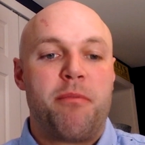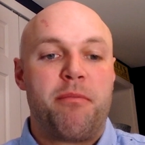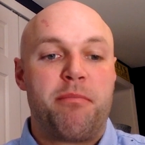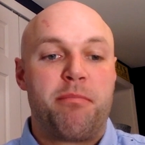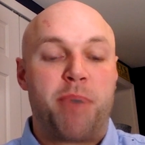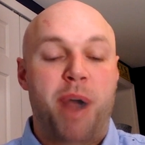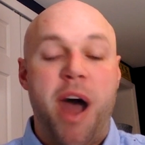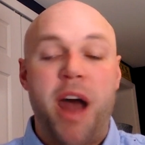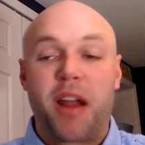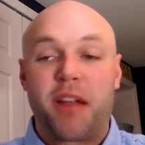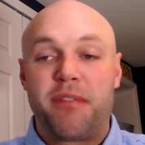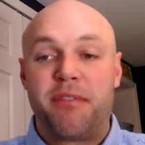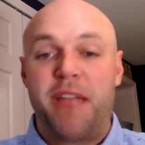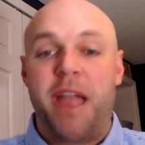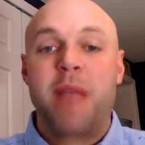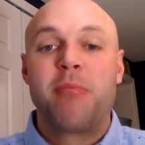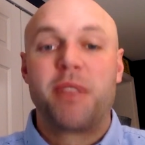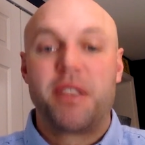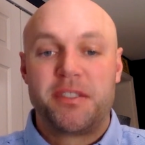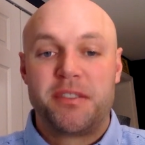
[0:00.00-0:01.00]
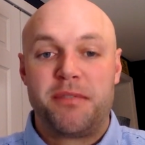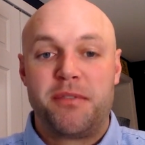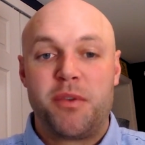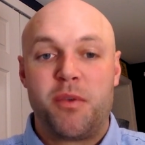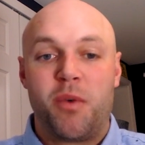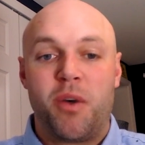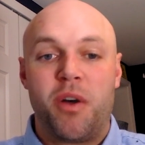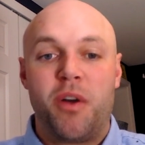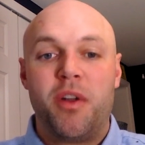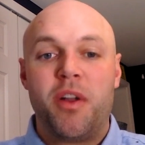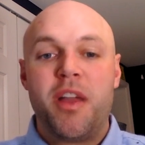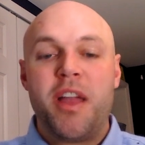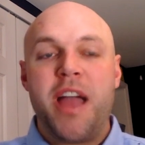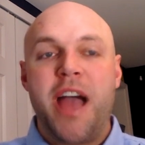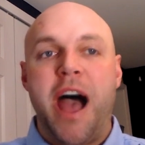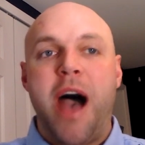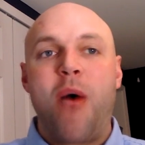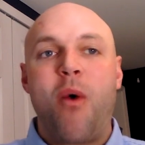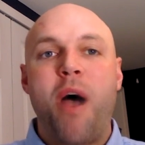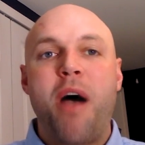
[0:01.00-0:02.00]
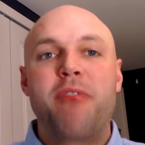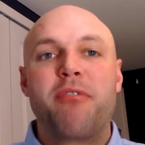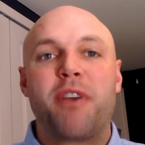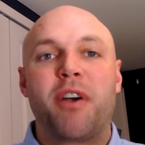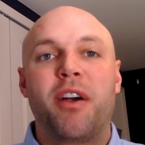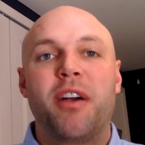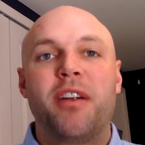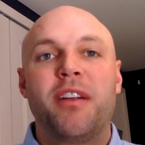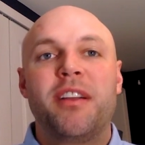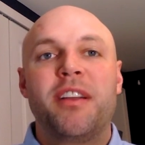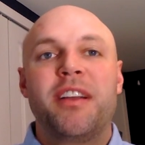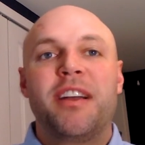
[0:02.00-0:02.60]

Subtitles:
product families, if you will. However,